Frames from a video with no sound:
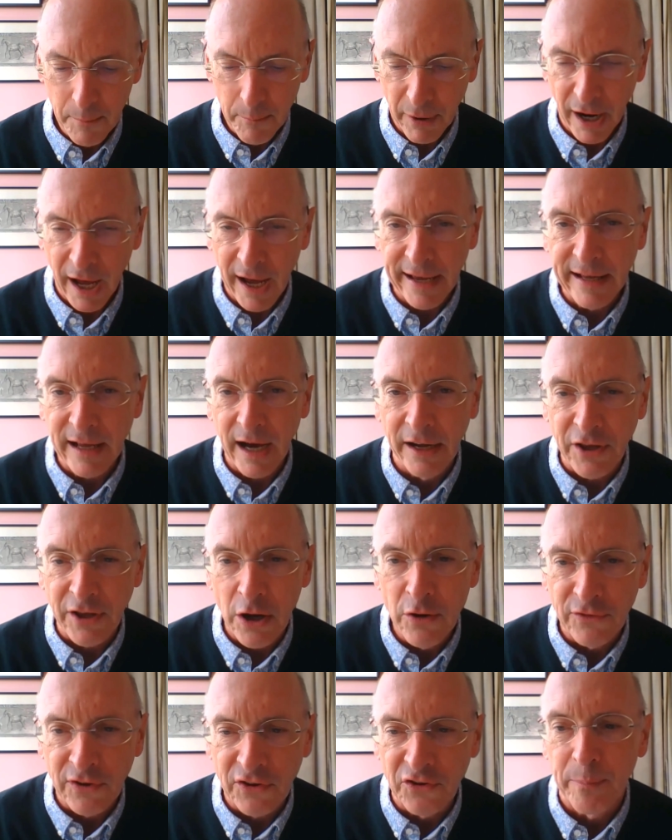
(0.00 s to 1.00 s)
But I
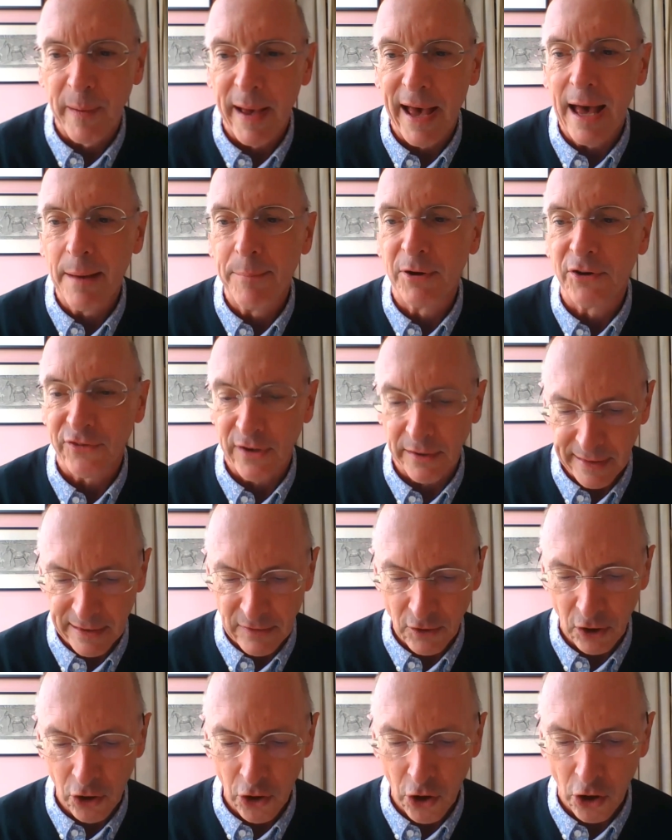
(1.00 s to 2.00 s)
don't despair, because I
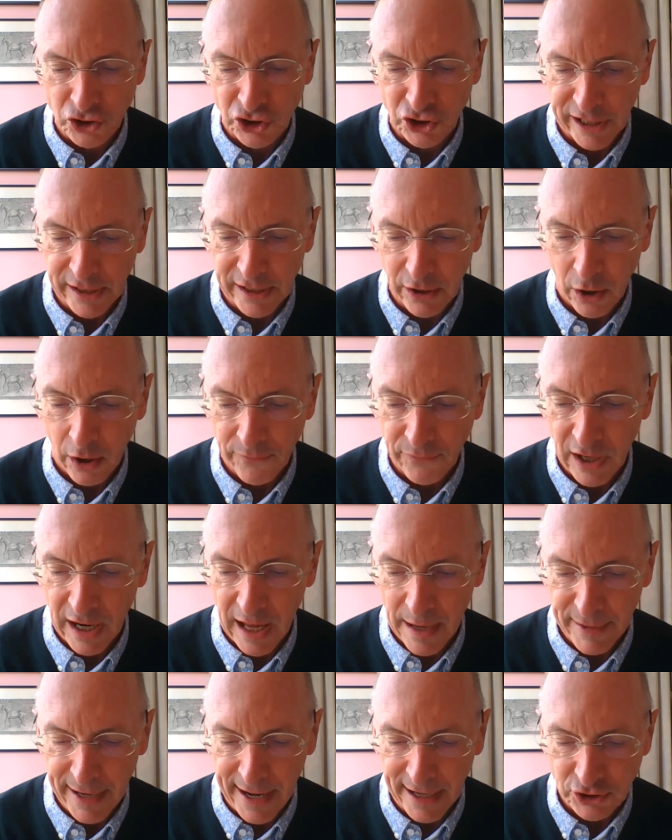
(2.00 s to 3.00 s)
think the logic of
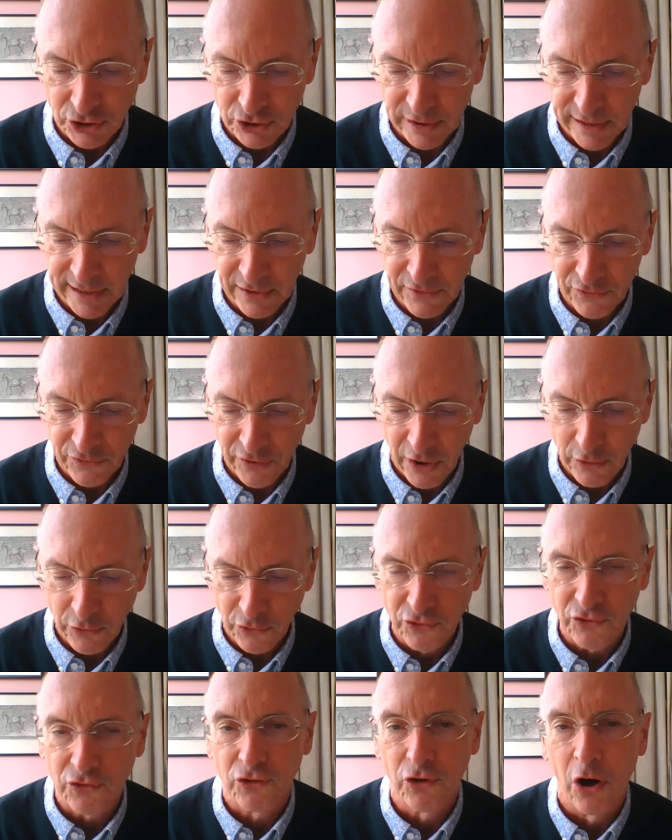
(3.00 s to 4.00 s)
climate action is so
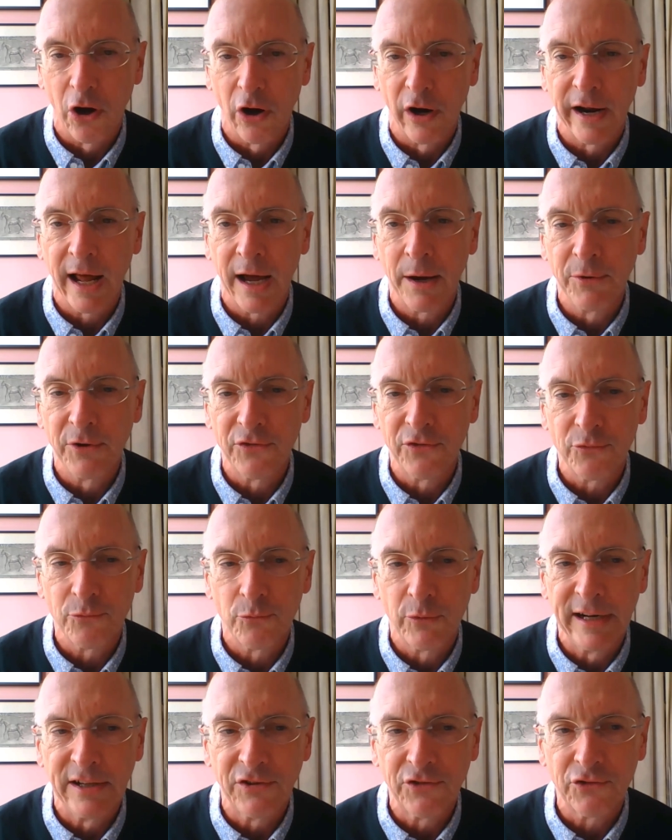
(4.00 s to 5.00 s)
strong. And I was
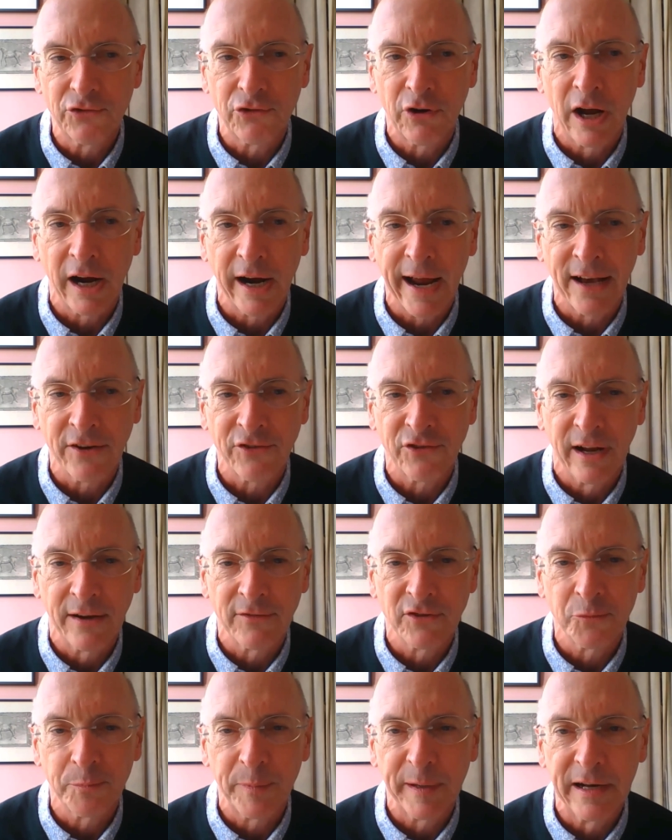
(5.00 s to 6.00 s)
really struck, actually,
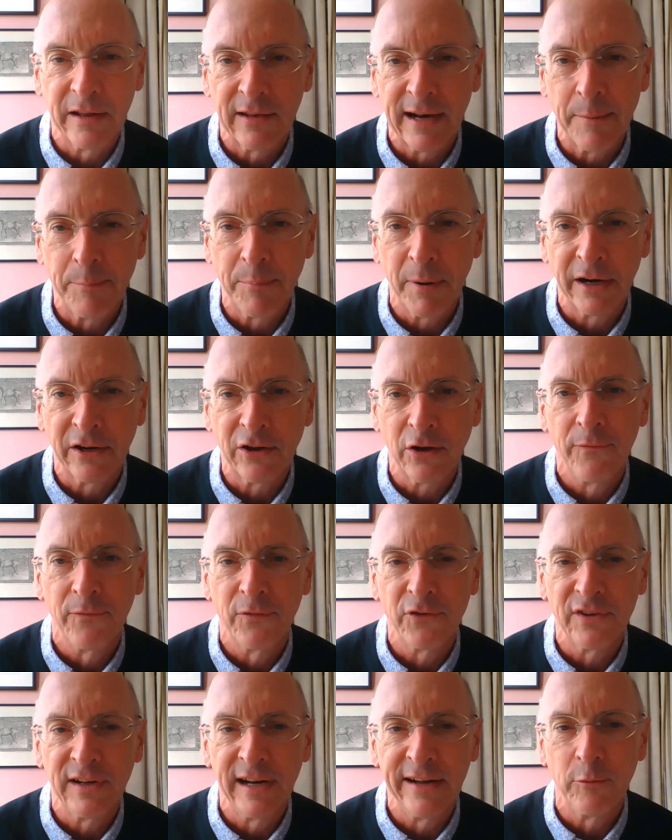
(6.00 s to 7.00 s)
I've just been at the Labour Party
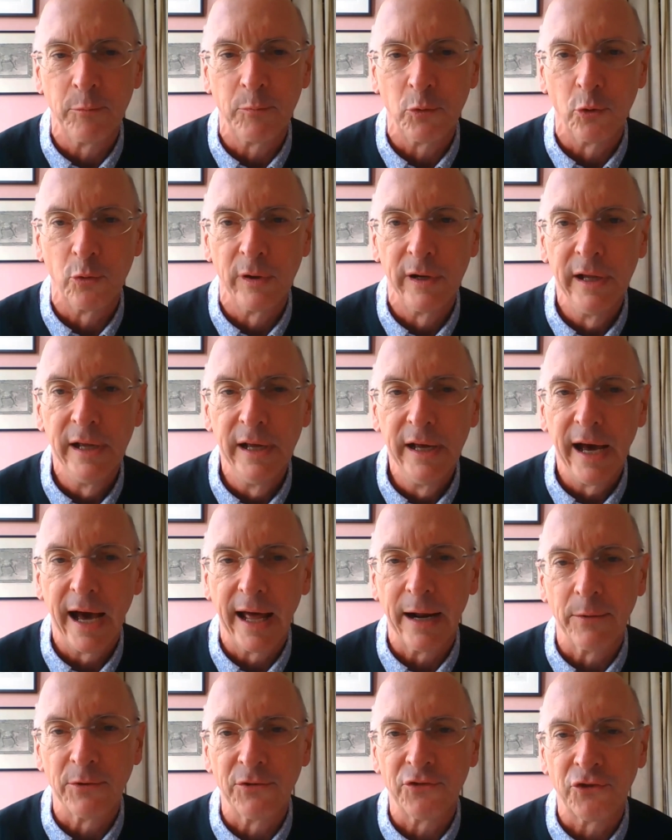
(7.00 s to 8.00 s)
conference in Liverpool,
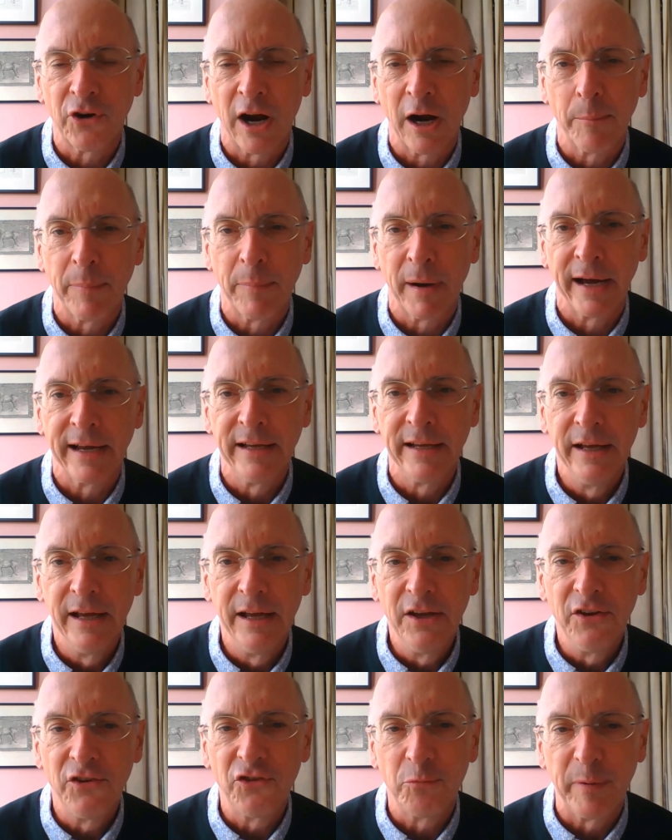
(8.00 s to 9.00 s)
and I was struck by
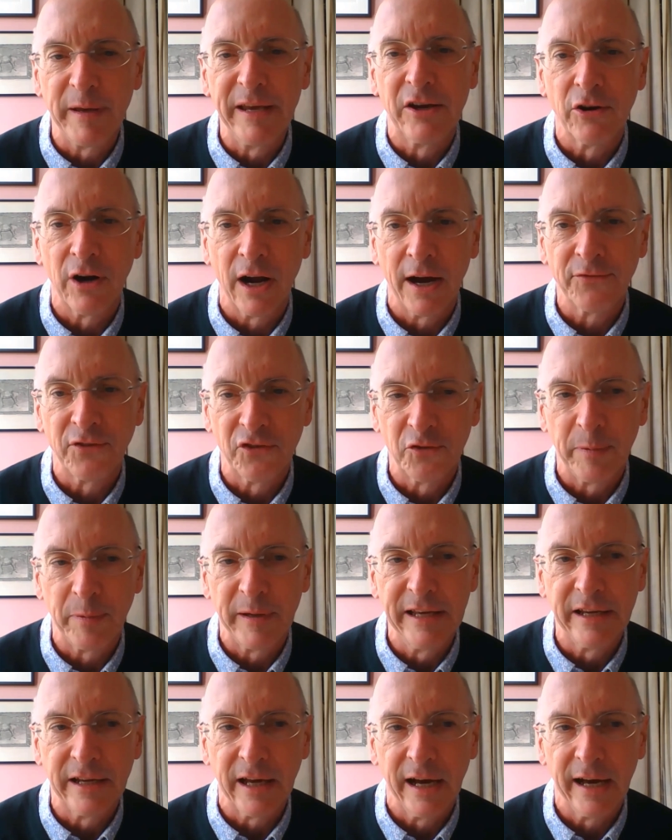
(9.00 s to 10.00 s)
speaker after
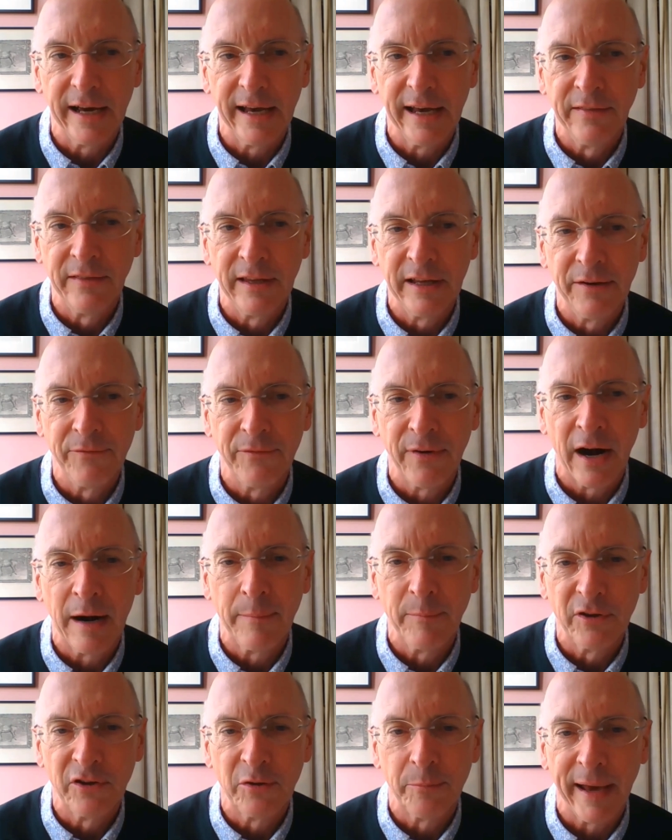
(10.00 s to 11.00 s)
speaker in the
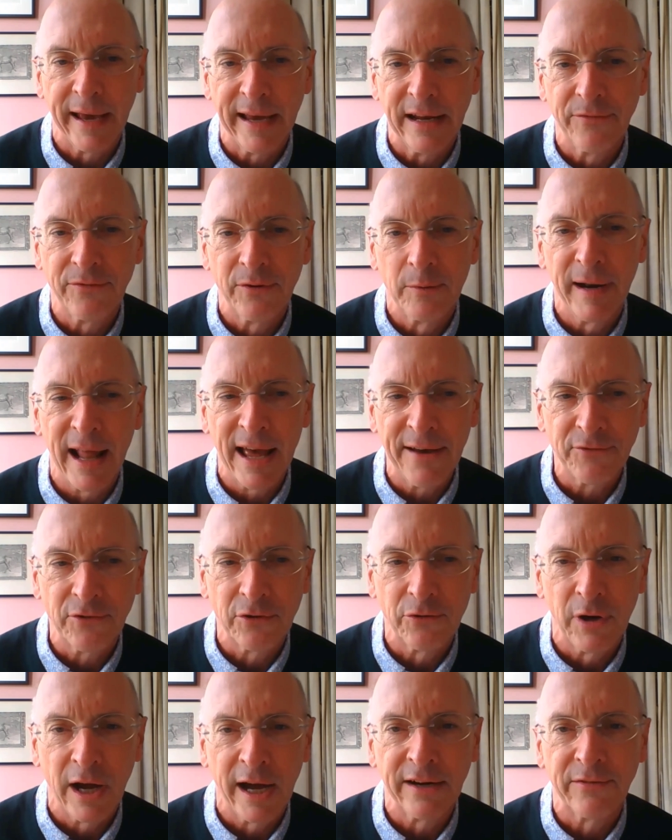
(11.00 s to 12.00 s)
environment debate from left
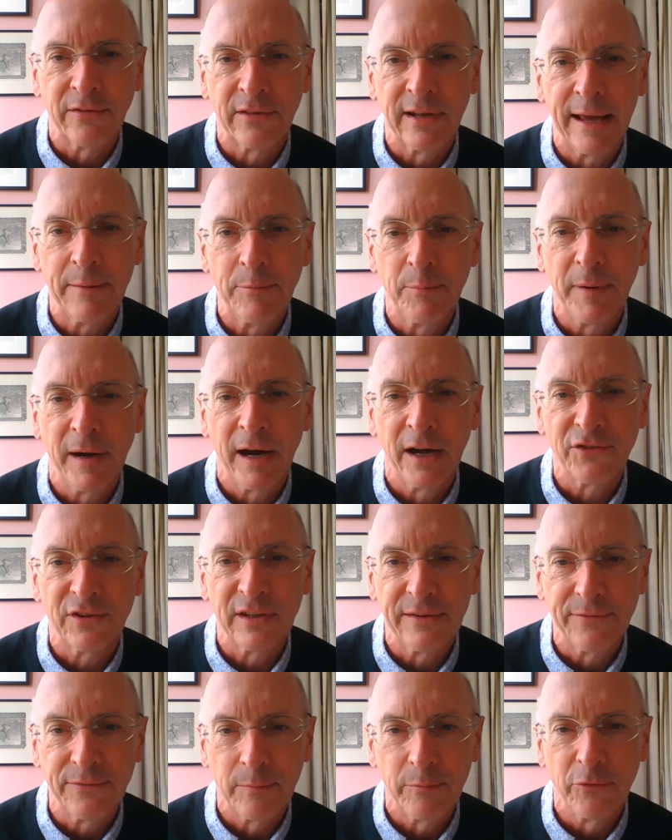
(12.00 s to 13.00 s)
and right of the Labour
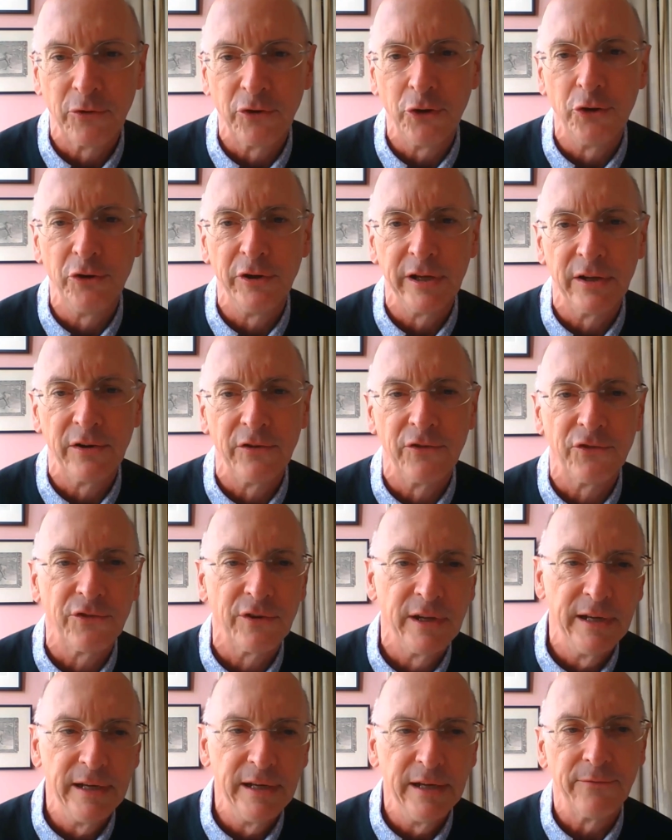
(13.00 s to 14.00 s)
Party, from the
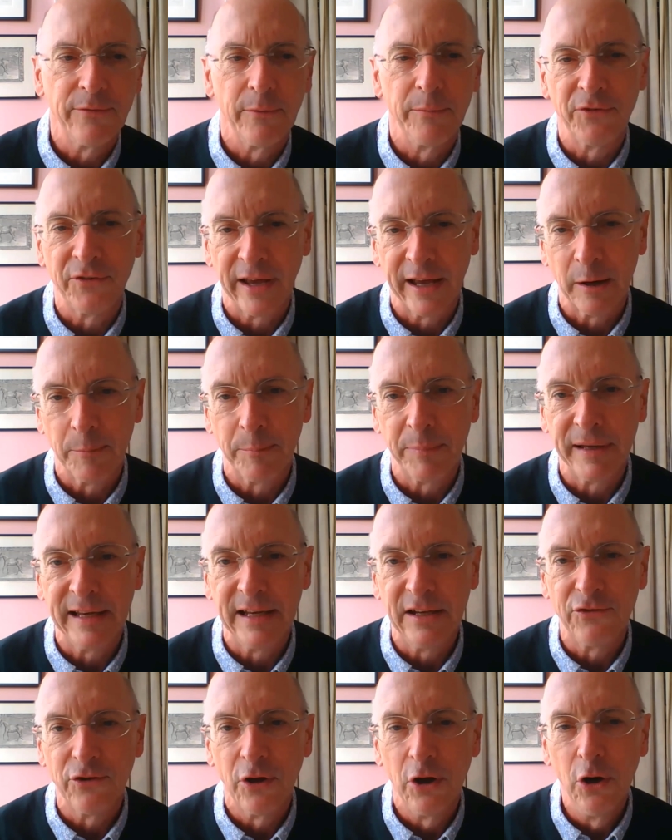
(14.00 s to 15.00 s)
unions, from the
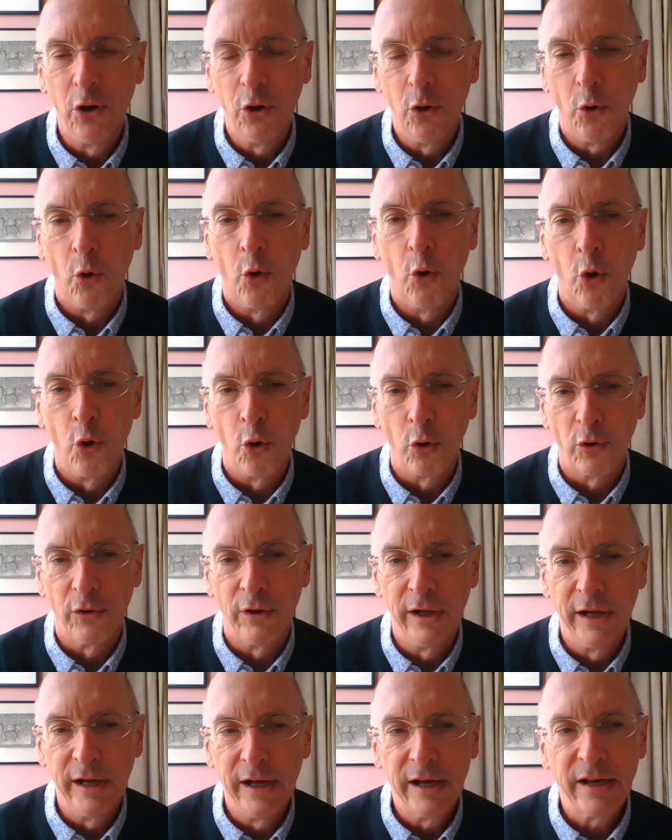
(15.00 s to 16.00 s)
CLPs,
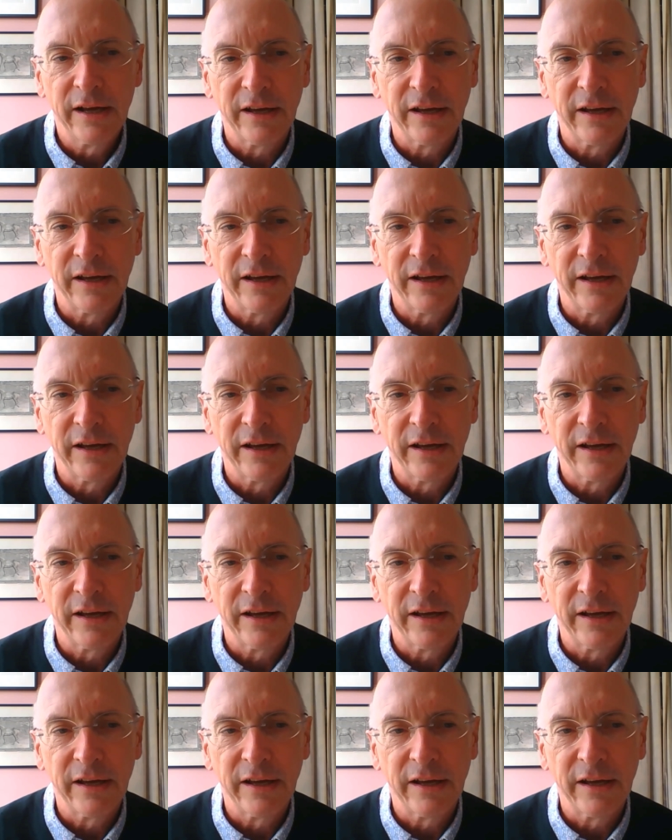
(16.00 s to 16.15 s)
all